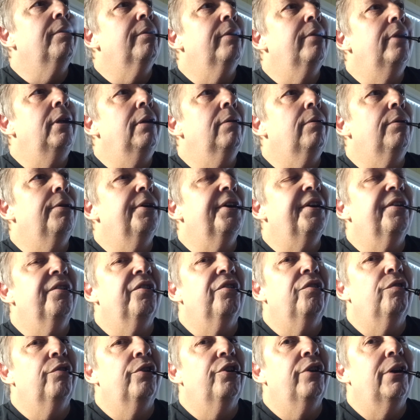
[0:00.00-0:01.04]
the
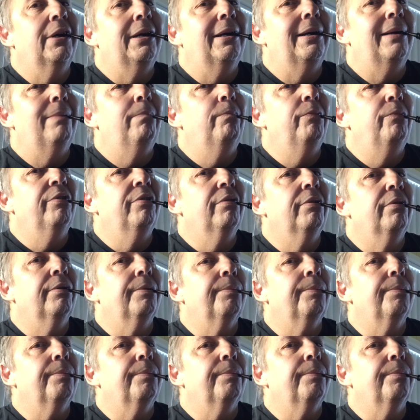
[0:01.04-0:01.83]
orchestra jobs.